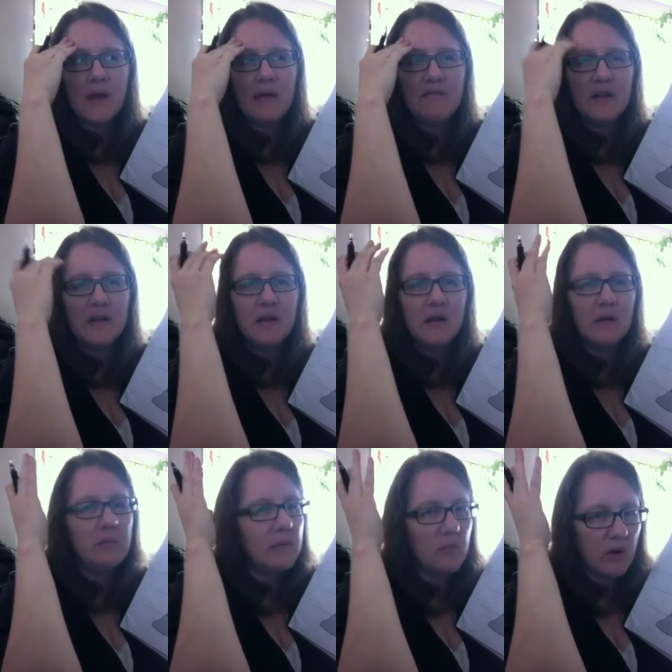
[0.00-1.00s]
I feel a
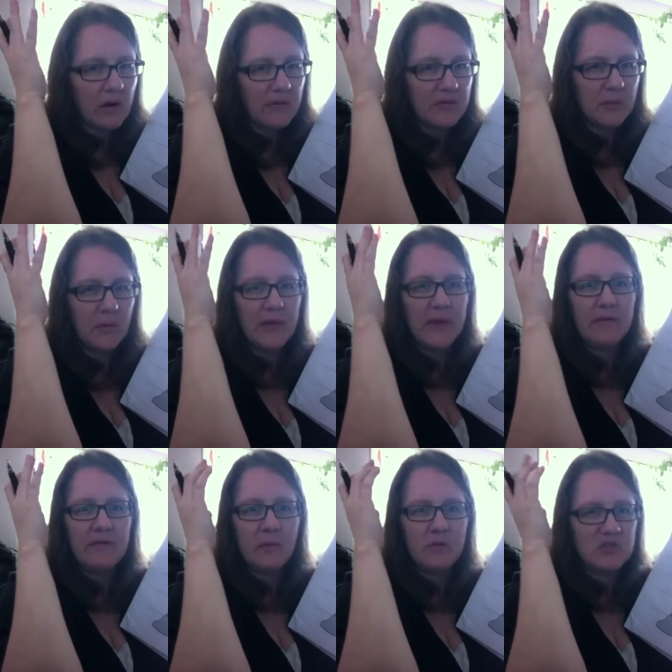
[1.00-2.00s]
little bit more comfortable than
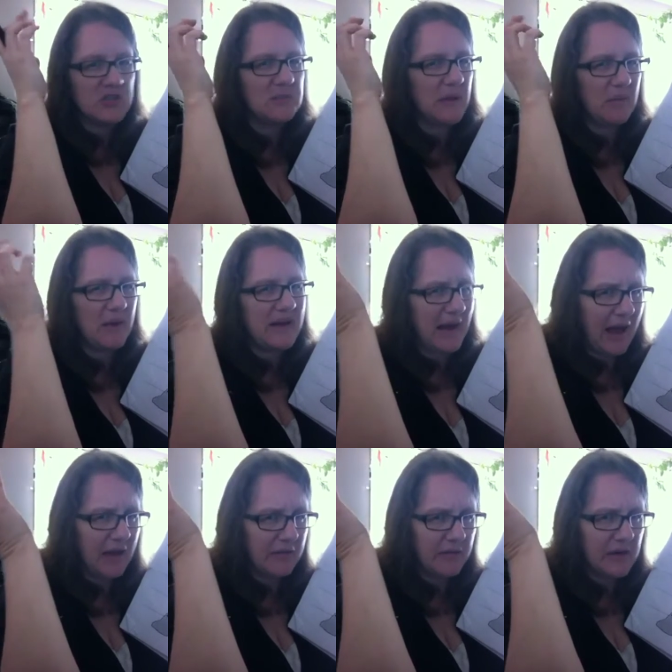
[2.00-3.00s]
if it was just me and my
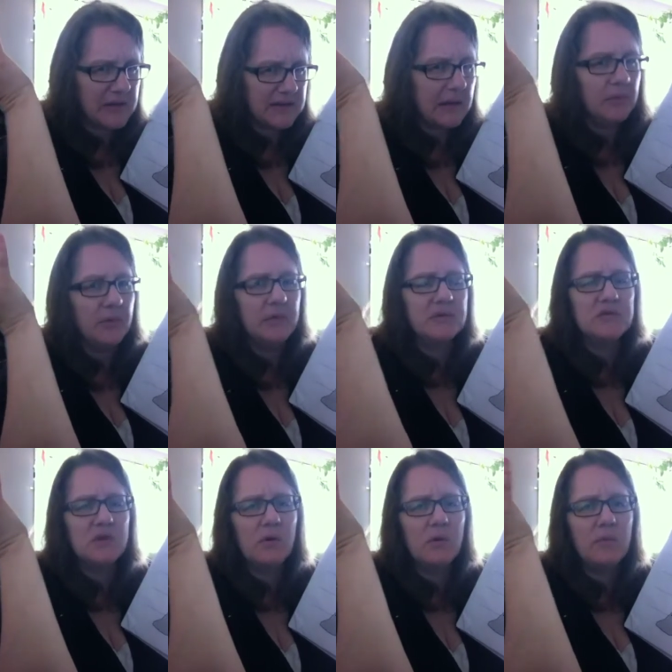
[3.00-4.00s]
dad, for example.
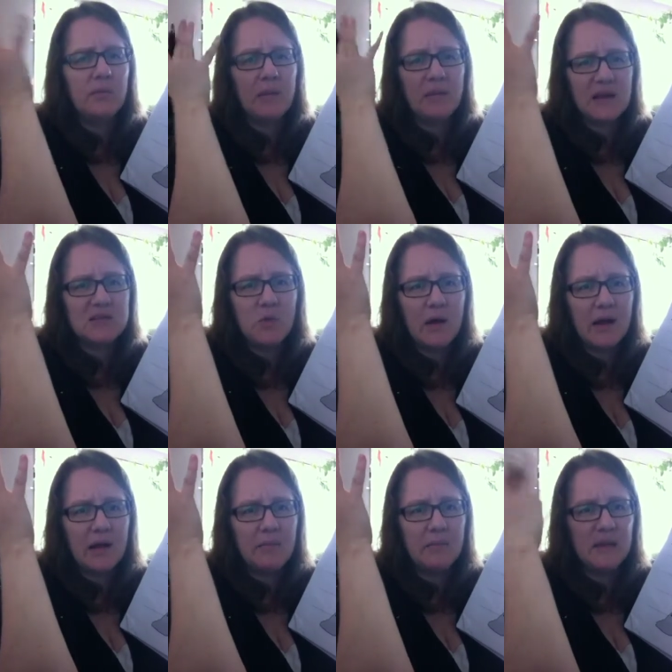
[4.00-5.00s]
So maybe that's why
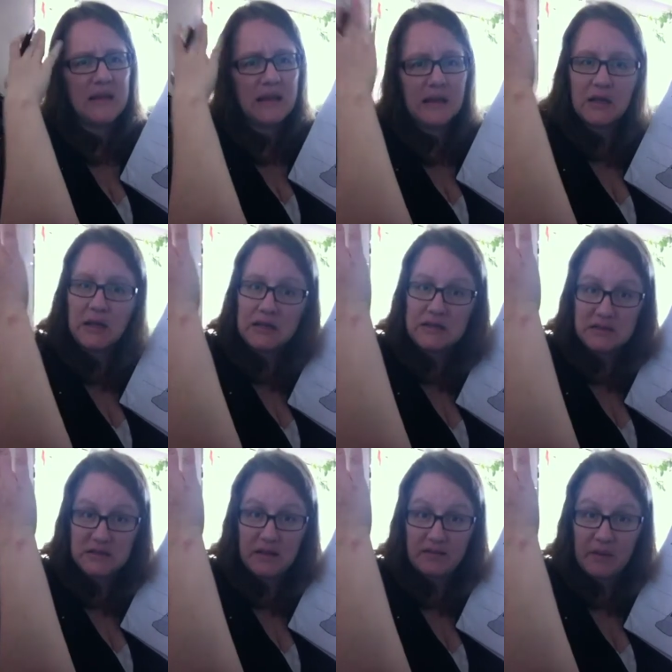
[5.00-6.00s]
I'm leaning
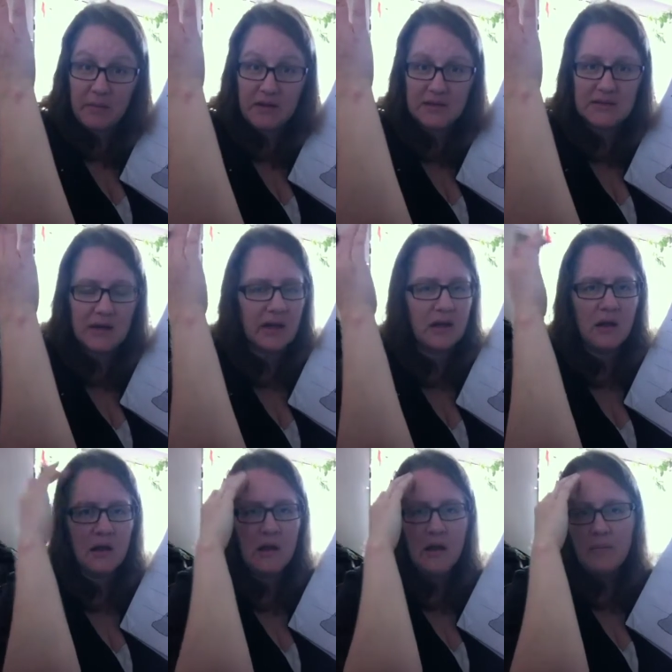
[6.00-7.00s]
to the feminine side,
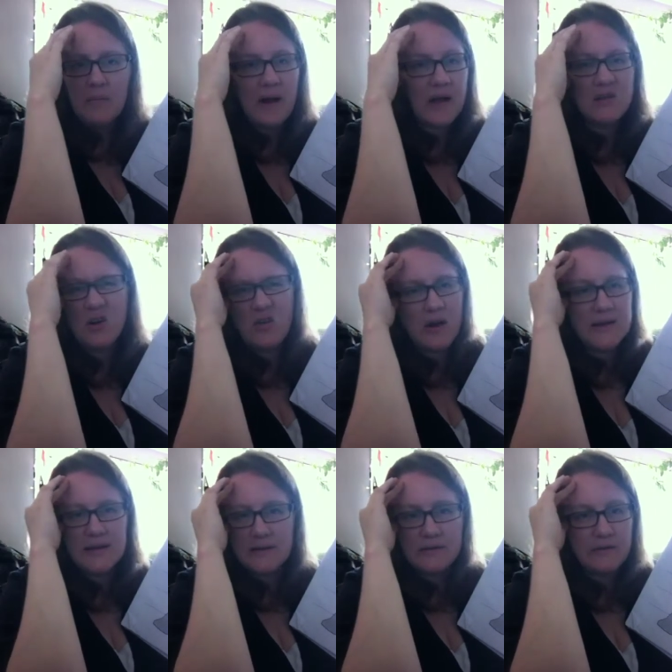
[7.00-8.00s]
but I don't
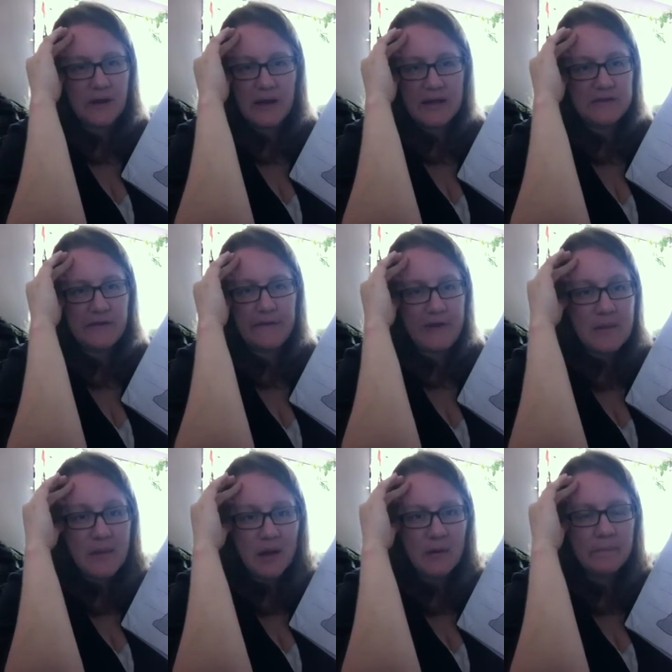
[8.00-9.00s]
identify as
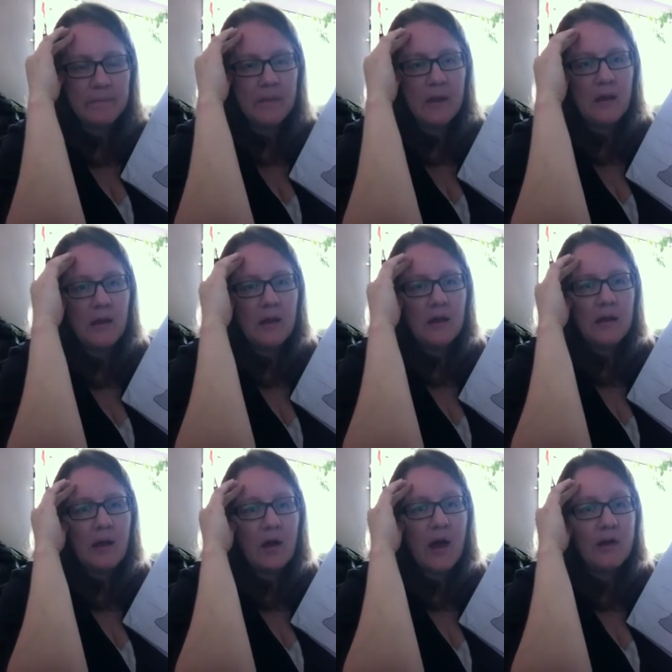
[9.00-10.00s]
female.
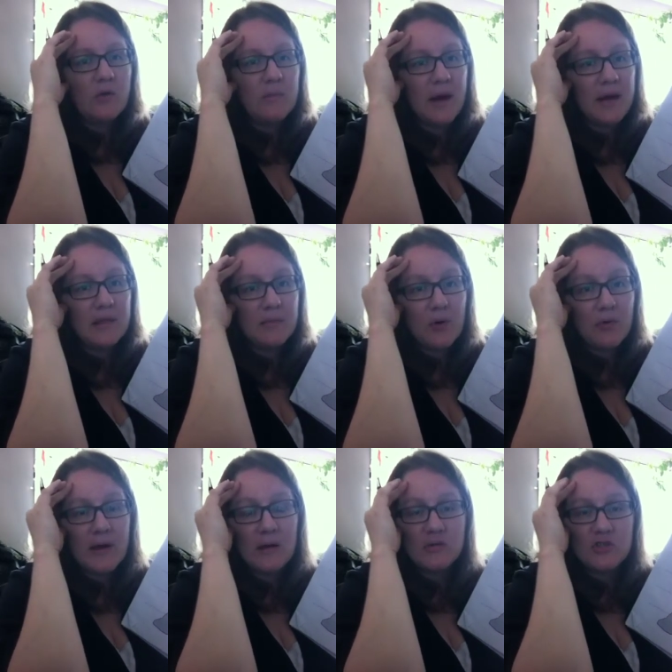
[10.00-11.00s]
Now, I don't mind the
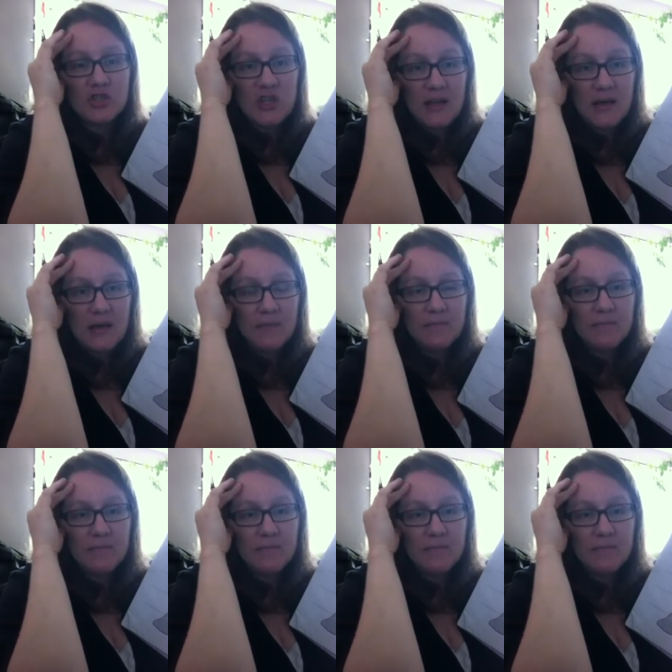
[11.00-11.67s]
pronoun she,